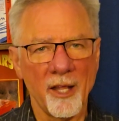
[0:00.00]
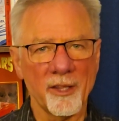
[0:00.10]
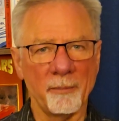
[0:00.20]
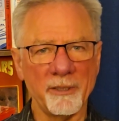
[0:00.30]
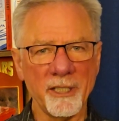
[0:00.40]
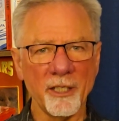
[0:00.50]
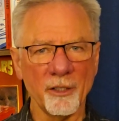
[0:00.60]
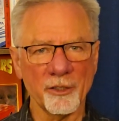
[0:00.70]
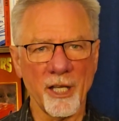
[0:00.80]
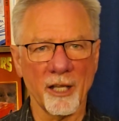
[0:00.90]
The
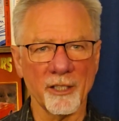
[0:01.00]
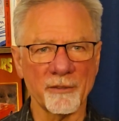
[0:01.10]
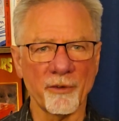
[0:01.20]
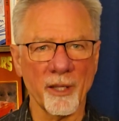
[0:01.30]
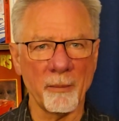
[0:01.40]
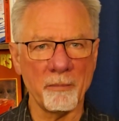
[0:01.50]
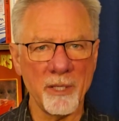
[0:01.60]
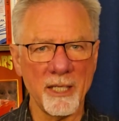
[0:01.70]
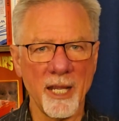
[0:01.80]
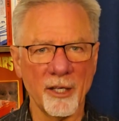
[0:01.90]
particular challenge for the
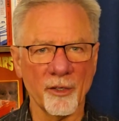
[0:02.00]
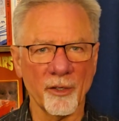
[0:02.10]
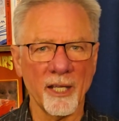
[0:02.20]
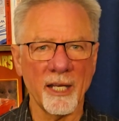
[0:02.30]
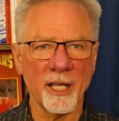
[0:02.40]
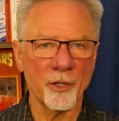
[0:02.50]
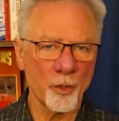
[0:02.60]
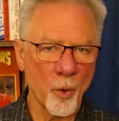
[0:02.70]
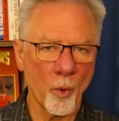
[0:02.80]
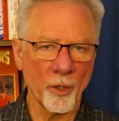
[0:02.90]
mediator in a
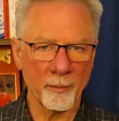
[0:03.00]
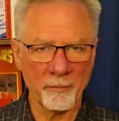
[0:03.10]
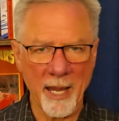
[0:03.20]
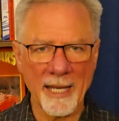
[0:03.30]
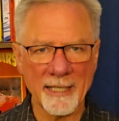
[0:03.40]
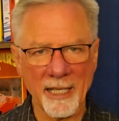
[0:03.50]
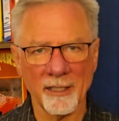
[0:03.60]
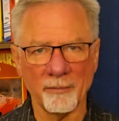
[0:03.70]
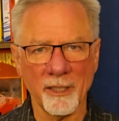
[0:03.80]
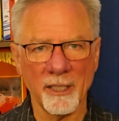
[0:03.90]

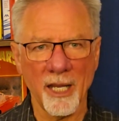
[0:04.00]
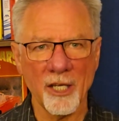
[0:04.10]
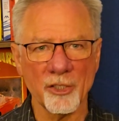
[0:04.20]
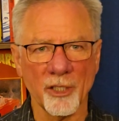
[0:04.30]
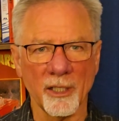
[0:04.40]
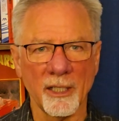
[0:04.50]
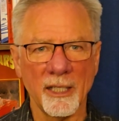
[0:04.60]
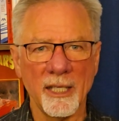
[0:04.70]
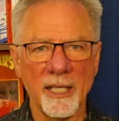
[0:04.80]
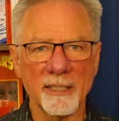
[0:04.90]
court-mandated mediation
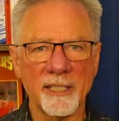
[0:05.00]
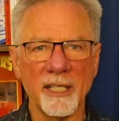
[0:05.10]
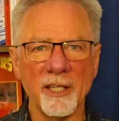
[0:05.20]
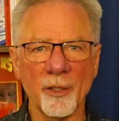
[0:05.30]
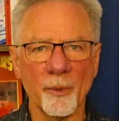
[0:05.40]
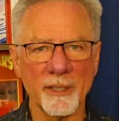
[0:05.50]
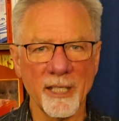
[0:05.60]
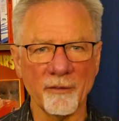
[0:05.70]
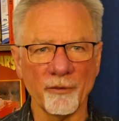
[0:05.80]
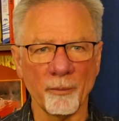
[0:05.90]
is getting the
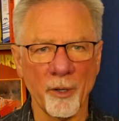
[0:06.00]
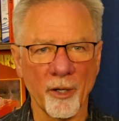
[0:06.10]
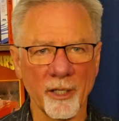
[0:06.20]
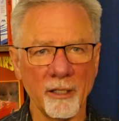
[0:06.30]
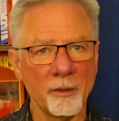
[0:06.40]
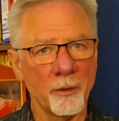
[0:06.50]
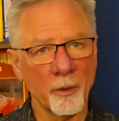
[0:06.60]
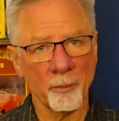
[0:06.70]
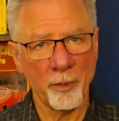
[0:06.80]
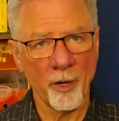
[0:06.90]
resentful party
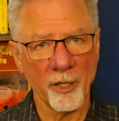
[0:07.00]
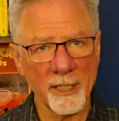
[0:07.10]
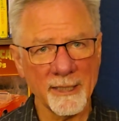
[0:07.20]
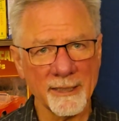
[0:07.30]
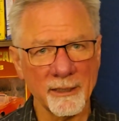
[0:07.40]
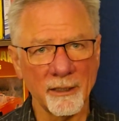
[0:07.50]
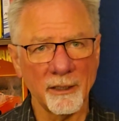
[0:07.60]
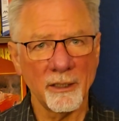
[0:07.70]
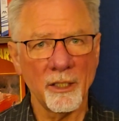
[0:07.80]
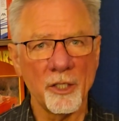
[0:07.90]
or parties
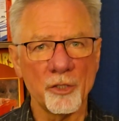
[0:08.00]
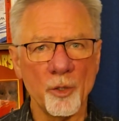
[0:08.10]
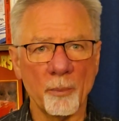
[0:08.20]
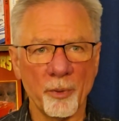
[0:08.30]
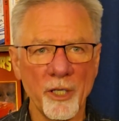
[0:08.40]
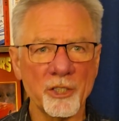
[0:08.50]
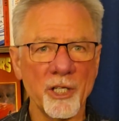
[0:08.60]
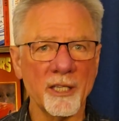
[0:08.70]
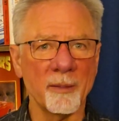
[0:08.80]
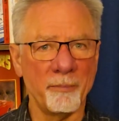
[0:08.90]
to
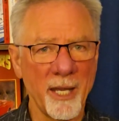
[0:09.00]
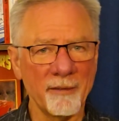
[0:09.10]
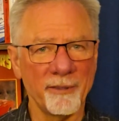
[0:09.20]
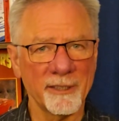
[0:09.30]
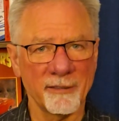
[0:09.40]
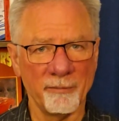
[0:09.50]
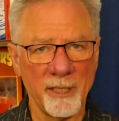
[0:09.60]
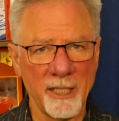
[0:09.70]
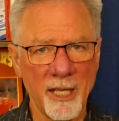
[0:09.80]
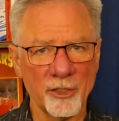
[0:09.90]
appreciate the benefits of
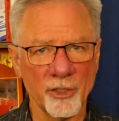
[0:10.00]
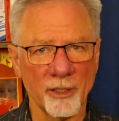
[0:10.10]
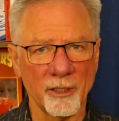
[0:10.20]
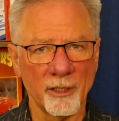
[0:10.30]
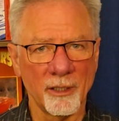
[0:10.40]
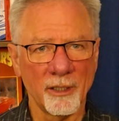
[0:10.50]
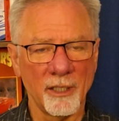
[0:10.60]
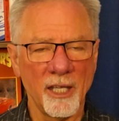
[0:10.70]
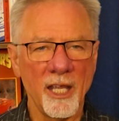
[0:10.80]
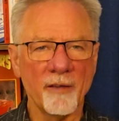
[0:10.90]
mediation.
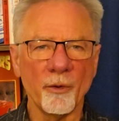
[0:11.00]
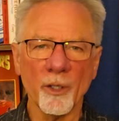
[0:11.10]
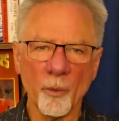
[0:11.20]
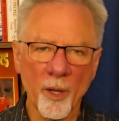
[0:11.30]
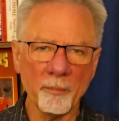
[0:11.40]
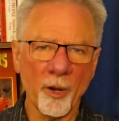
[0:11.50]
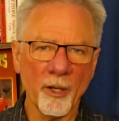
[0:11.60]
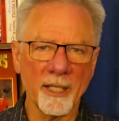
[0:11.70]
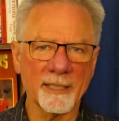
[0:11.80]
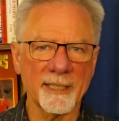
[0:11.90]
If only one
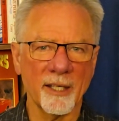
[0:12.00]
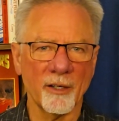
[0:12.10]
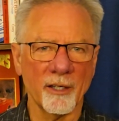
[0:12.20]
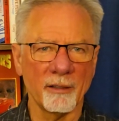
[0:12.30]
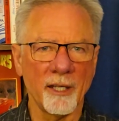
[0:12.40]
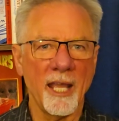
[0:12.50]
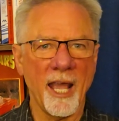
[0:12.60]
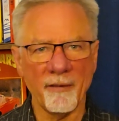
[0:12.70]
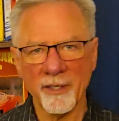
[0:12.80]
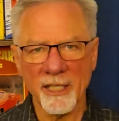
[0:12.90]
party is set on
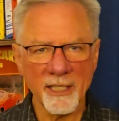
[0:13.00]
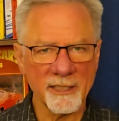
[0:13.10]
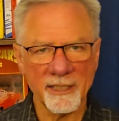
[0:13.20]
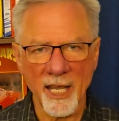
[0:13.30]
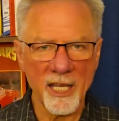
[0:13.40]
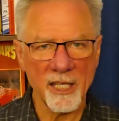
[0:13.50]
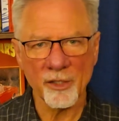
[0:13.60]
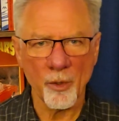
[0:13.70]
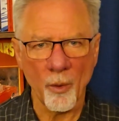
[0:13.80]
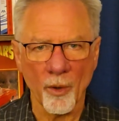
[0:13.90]
having his day in
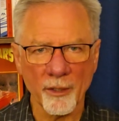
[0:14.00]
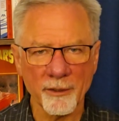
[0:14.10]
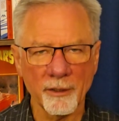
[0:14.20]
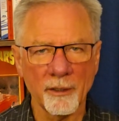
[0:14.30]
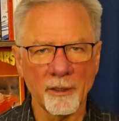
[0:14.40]
court